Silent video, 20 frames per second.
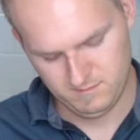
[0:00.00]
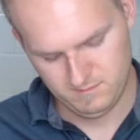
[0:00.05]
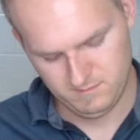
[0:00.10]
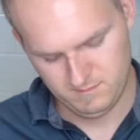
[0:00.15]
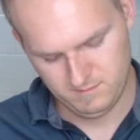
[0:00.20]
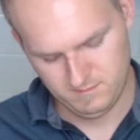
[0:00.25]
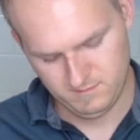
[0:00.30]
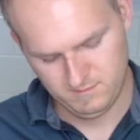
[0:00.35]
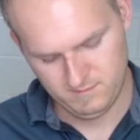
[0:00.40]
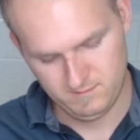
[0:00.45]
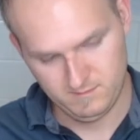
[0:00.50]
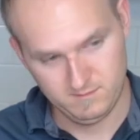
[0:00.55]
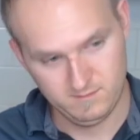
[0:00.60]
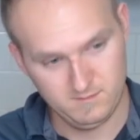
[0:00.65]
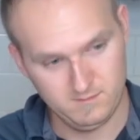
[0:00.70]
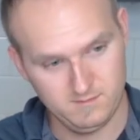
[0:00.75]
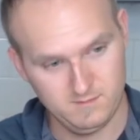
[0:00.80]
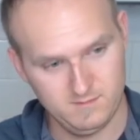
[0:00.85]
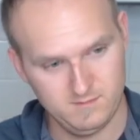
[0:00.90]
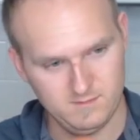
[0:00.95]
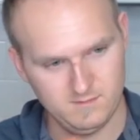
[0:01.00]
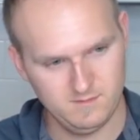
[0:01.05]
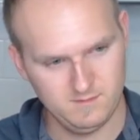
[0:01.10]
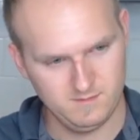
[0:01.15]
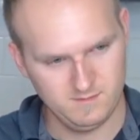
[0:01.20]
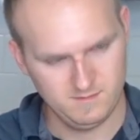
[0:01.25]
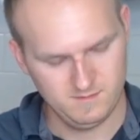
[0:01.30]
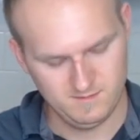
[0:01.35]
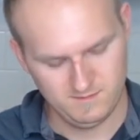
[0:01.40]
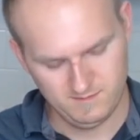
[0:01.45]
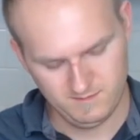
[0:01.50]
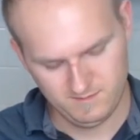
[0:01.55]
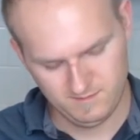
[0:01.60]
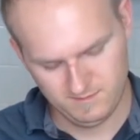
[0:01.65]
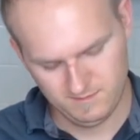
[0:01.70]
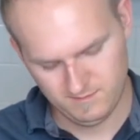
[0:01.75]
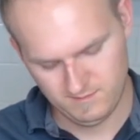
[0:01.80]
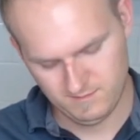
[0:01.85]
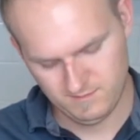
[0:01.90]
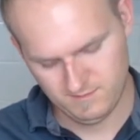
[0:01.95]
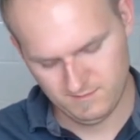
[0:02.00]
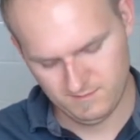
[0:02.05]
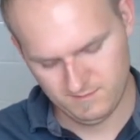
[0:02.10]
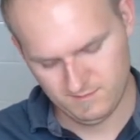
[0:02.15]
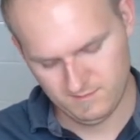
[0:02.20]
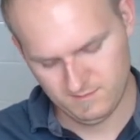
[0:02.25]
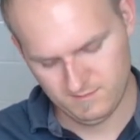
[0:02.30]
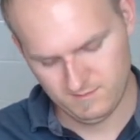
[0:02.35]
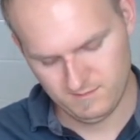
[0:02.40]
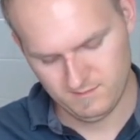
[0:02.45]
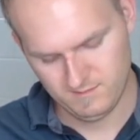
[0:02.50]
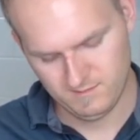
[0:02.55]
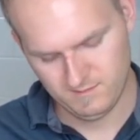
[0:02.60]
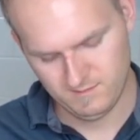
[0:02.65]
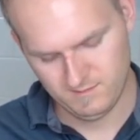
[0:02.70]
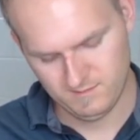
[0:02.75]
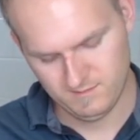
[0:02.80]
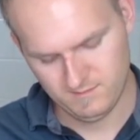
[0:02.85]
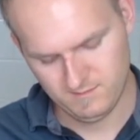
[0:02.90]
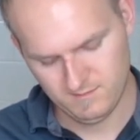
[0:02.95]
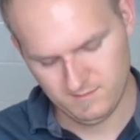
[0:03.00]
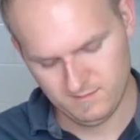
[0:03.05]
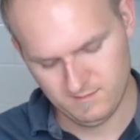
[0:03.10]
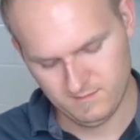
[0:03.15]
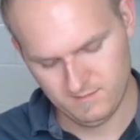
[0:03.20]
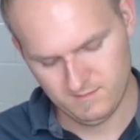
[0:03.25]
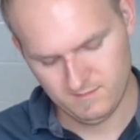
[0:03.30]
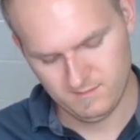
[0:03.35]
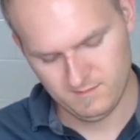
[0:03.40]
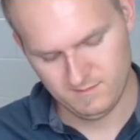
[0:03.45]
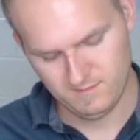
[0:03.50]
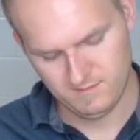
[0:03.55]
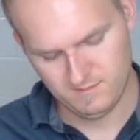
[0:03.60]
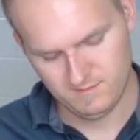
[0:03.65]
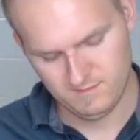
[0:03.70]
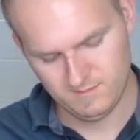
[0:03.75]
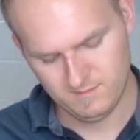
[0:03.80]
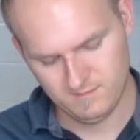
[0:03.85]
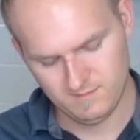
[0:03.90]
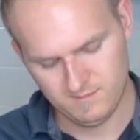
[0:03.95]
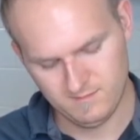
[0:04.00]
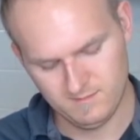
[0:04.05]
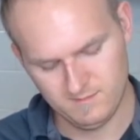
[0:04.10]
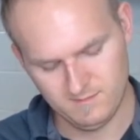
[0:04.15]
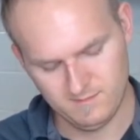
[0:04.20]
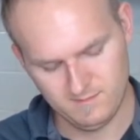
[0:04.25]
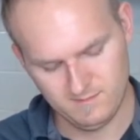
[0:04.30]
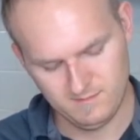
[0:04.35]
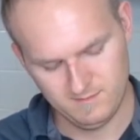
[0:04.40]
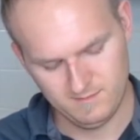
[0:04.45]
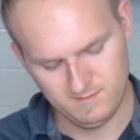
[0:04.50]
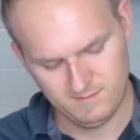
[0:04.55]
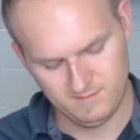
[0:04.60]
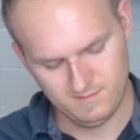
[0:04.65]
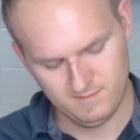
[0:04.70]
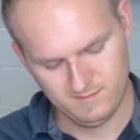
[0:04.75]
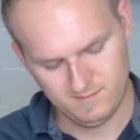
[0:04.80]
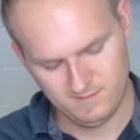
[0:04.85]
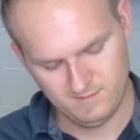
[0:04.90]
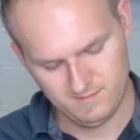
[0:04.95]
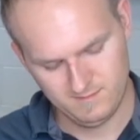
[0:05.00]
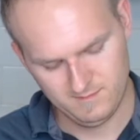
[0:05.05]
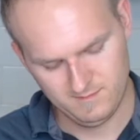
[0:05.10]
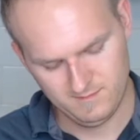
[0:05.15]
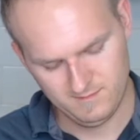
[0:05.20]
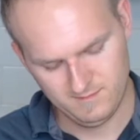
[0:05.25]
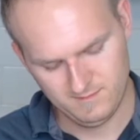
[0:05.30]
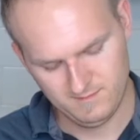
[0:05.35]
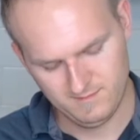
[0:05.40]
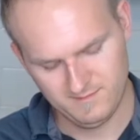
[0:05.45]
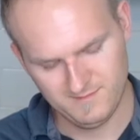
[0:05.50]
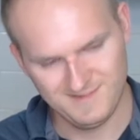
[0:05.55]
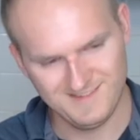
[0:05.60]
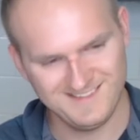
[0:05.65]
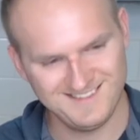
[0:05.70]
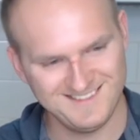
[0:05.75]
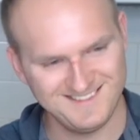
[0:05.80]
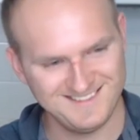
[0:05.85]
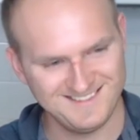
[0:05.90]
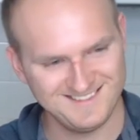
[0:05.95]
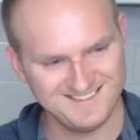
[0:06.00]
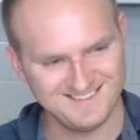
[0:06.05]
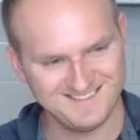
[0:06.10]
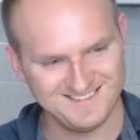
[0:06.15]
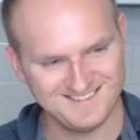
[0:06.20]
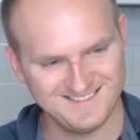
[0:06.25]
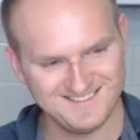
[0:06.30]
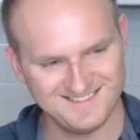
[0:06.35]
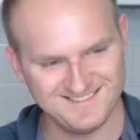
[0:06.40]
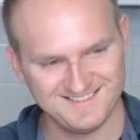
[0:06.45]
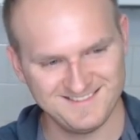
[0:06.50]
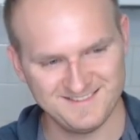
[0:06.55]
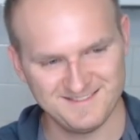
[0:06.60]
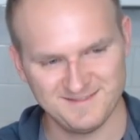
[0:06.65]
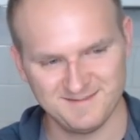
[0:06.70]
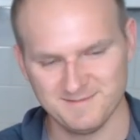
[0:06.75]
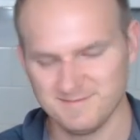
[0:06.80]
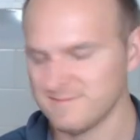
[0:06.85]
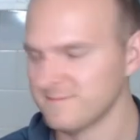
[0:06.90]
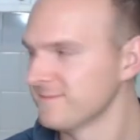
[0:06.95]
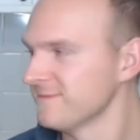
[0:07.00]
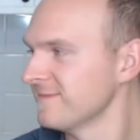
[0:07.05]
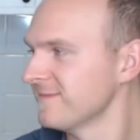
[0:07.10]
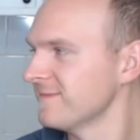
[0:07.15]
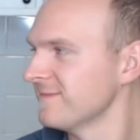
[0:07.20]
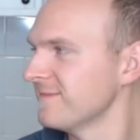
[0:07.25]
This person isn't speaking.